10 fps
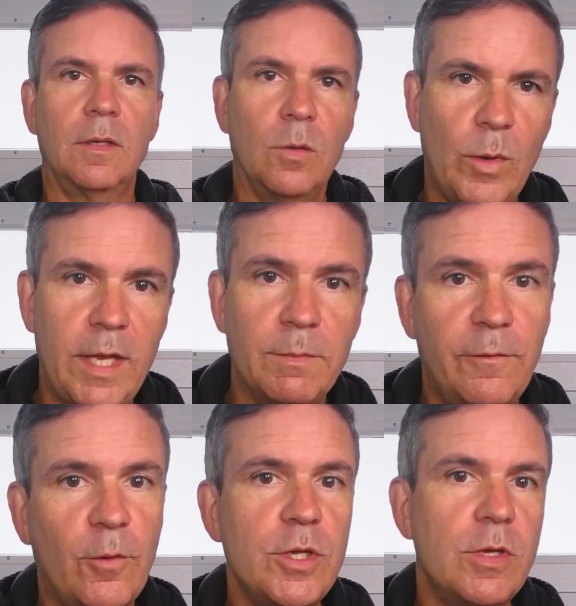Wait,
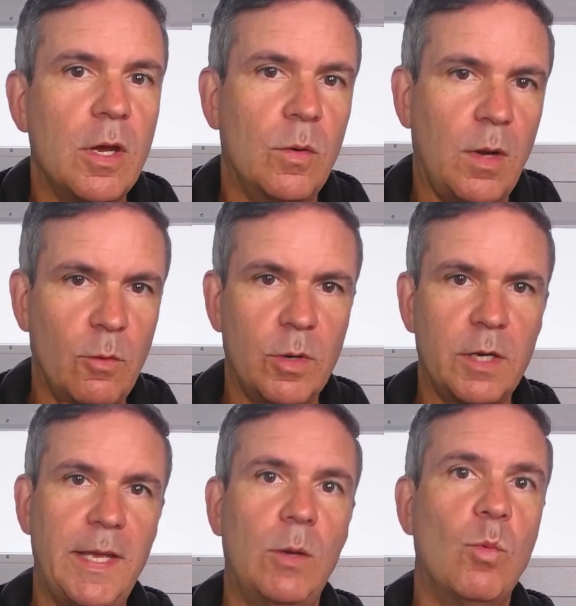before you go, I want to
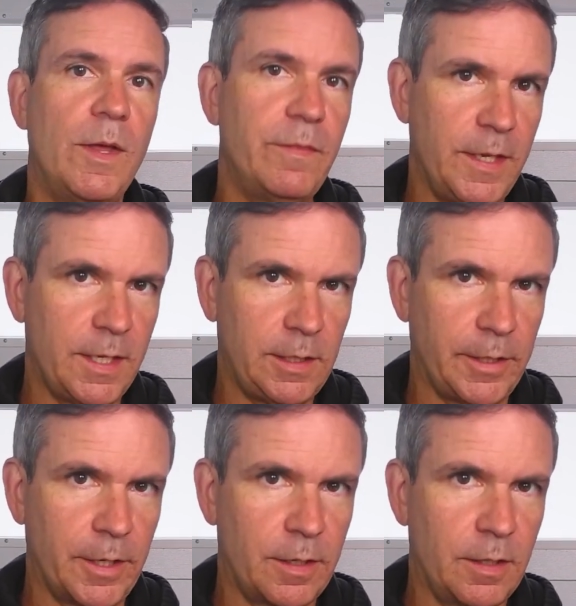make one thing
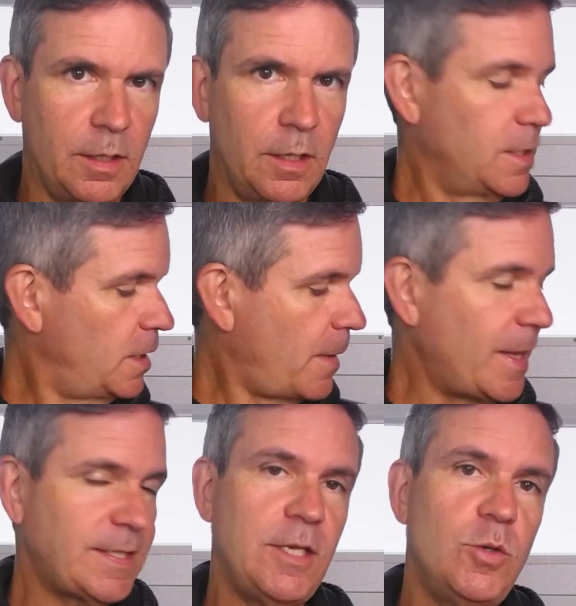clear. I'm
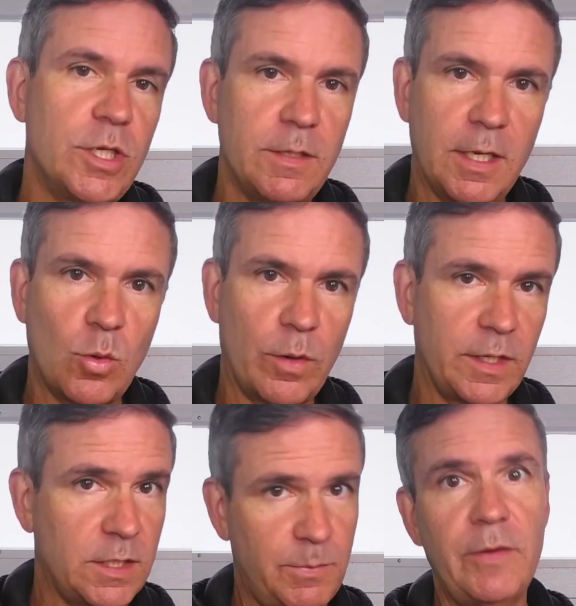not saying you should ignore the
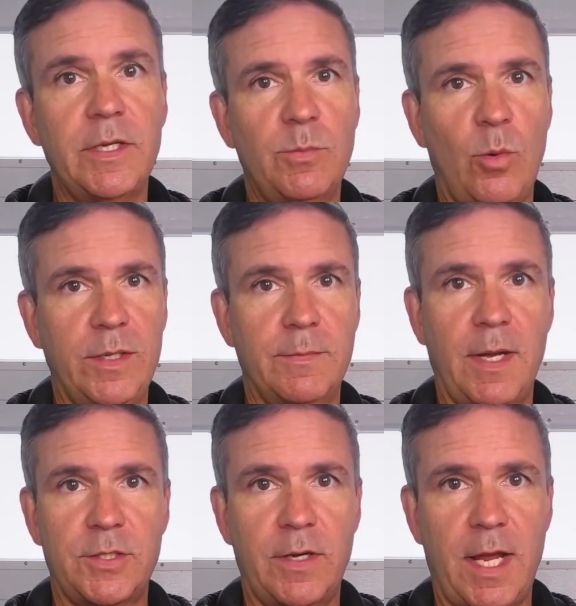experience points a
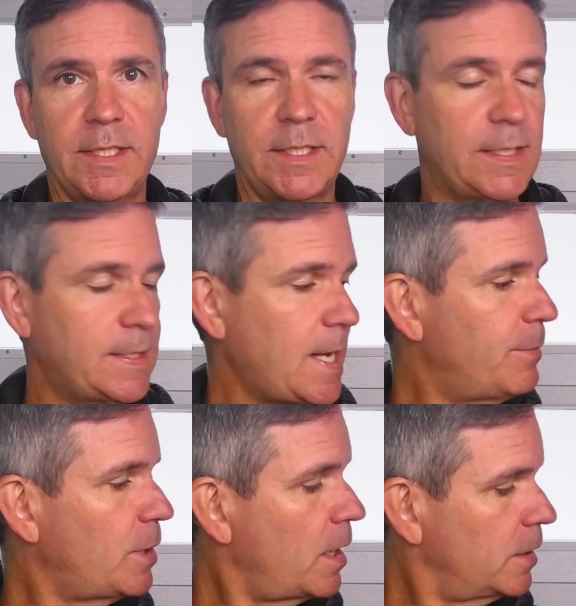monster has in its stat
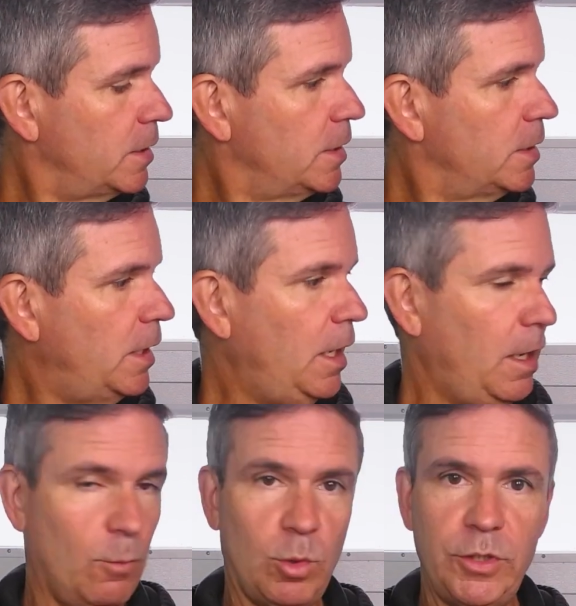block.
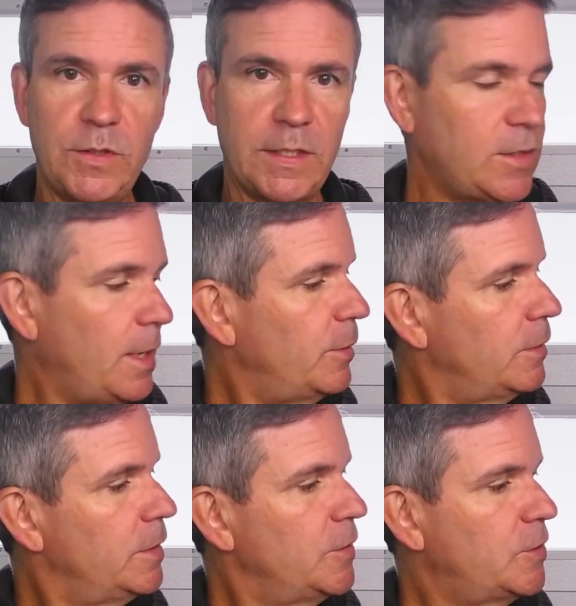We'll use an example.
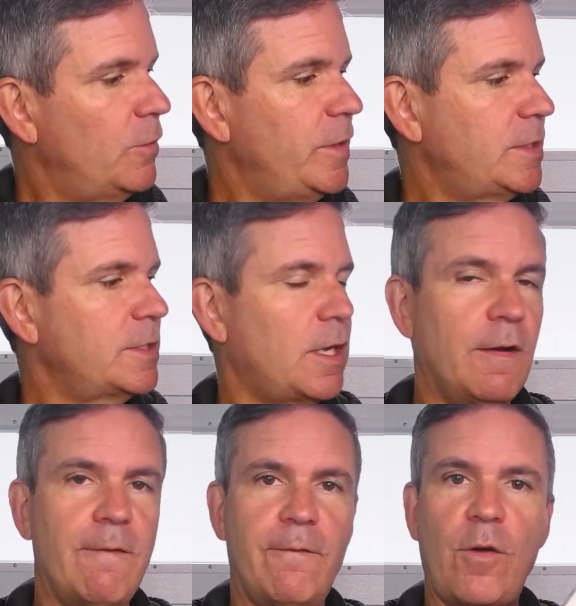So this is a
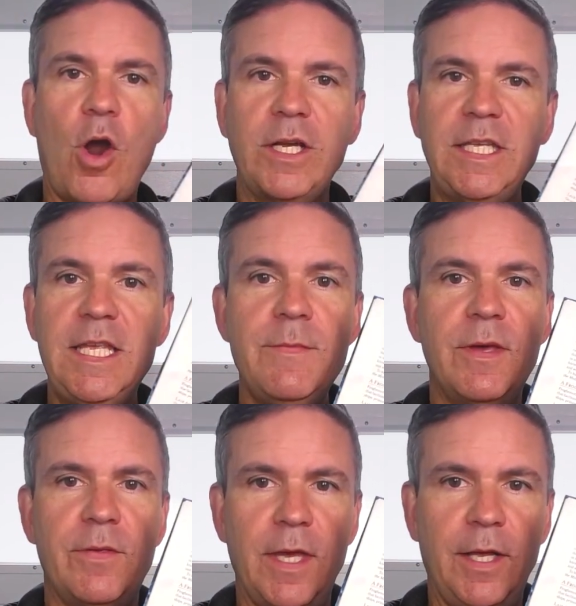
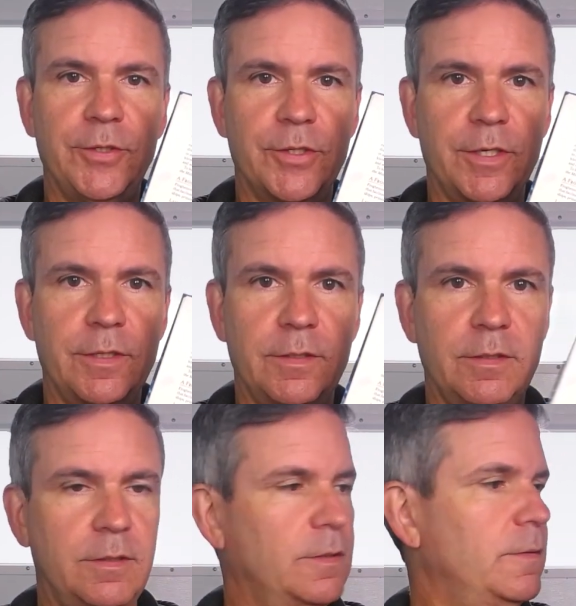Froghemoth Elder
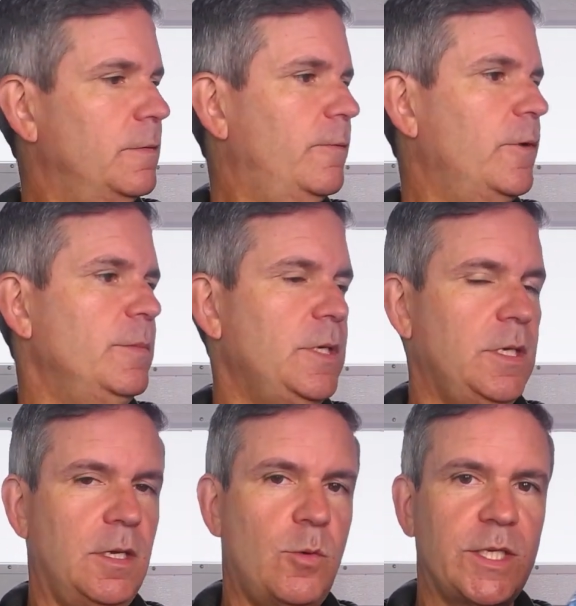from
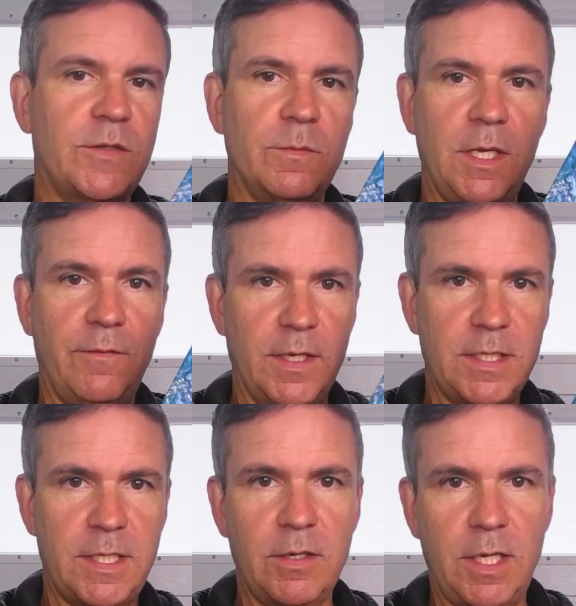the Quest from the Infinite
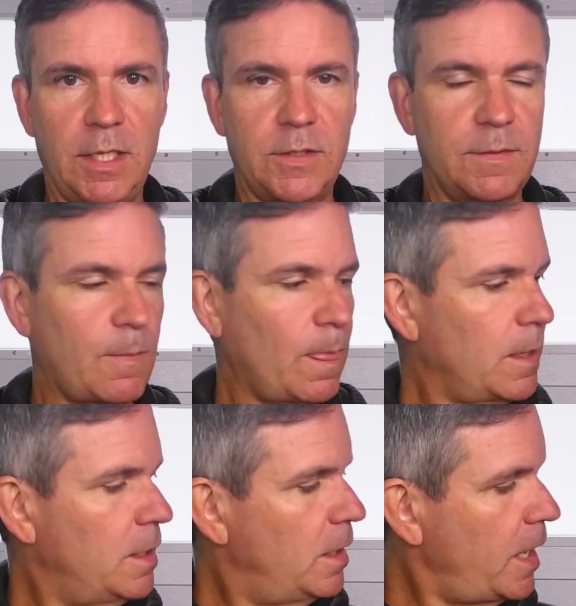Staircase,
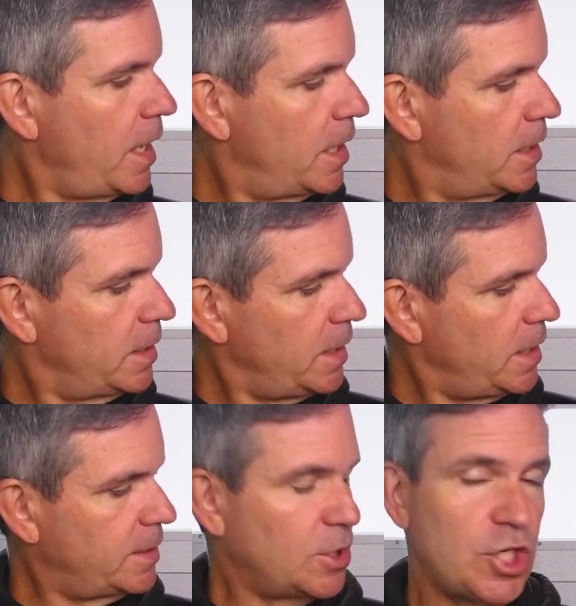and
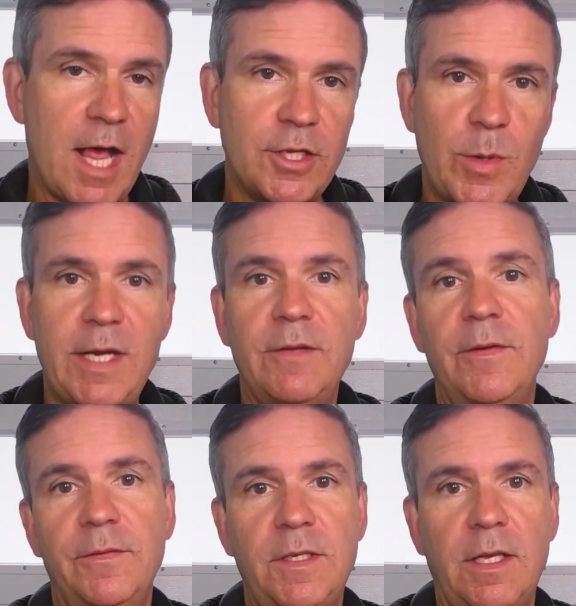it is a challenge rating
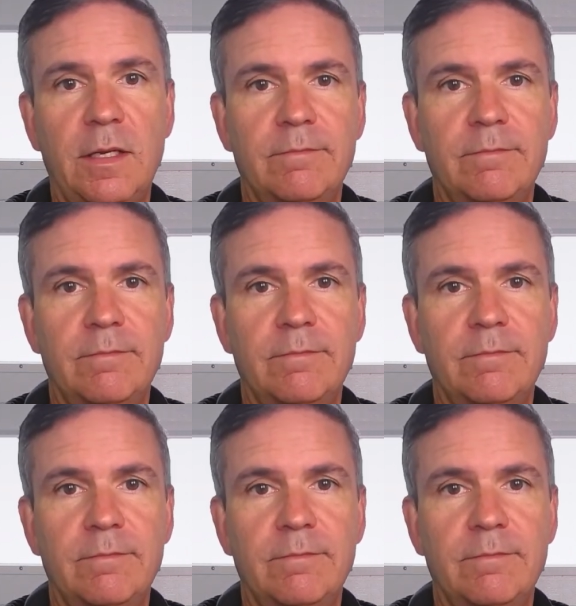15.